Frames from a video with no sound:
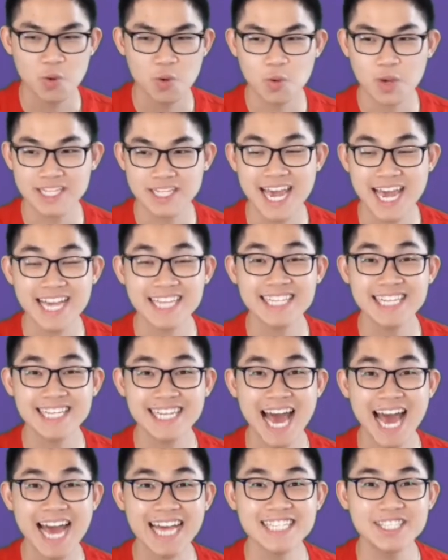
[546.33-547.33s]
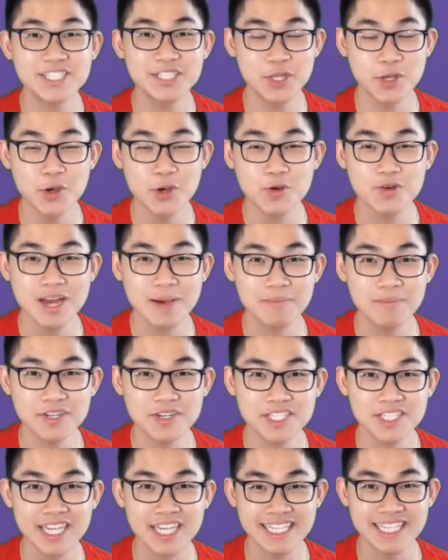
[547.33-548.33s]
We take the last 2
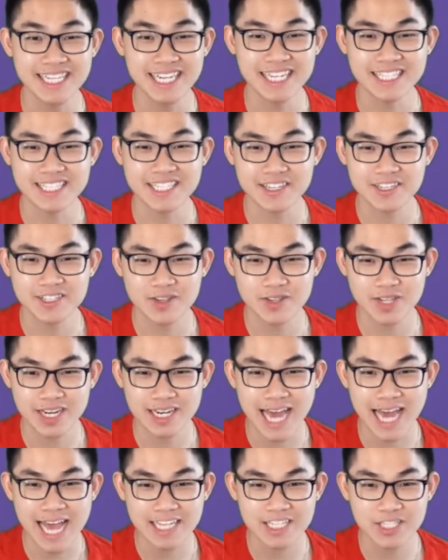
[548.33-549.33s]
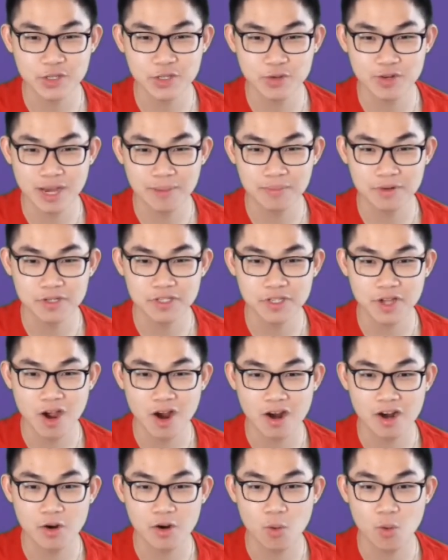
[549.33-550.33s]
numbers in the list. So the last 2 numbers
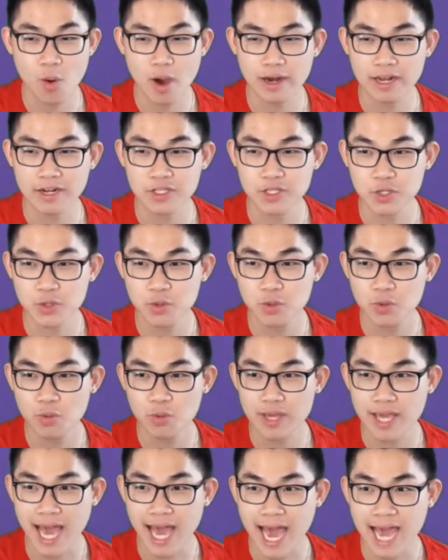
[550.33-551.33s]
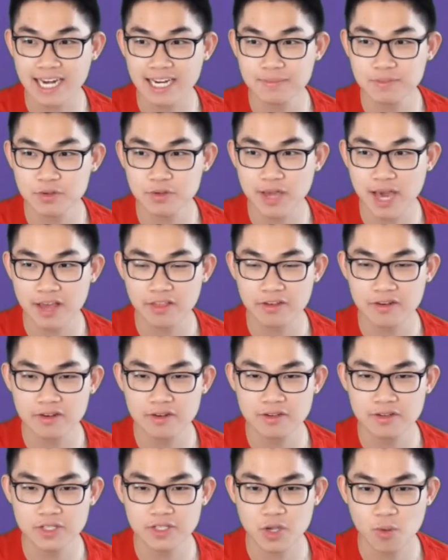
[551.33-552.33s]
are 1 and 2, we add them
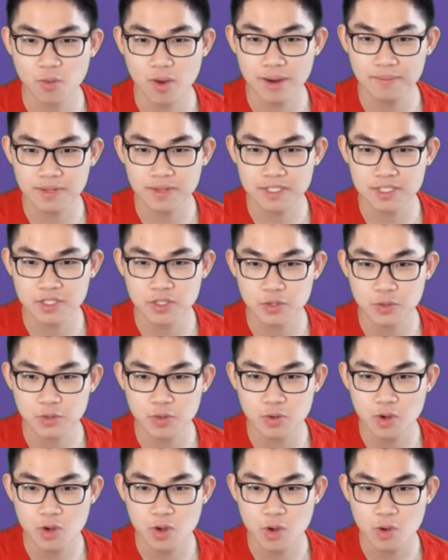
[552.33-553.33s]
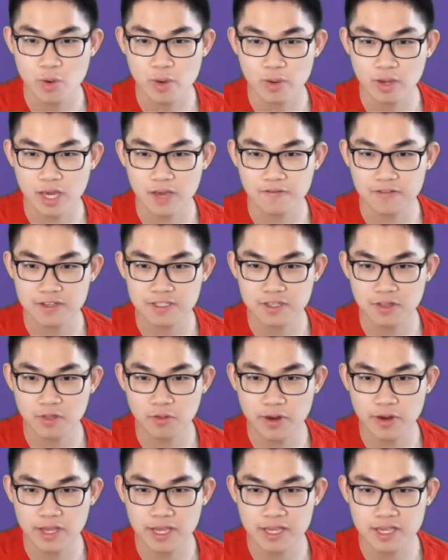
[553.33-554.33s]
together. So 1 plus 2 will give us
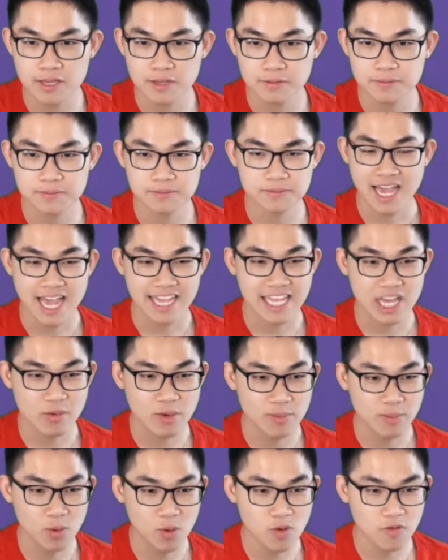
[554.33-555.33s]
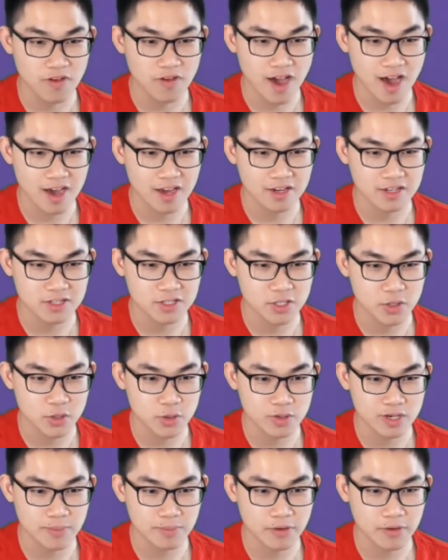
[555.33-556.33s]
3. And then we move on
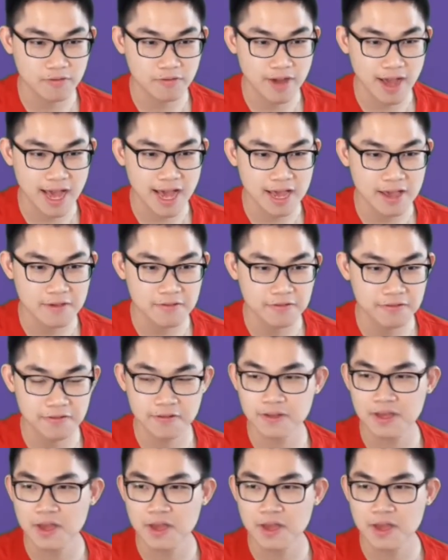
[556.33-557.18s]
to number 5.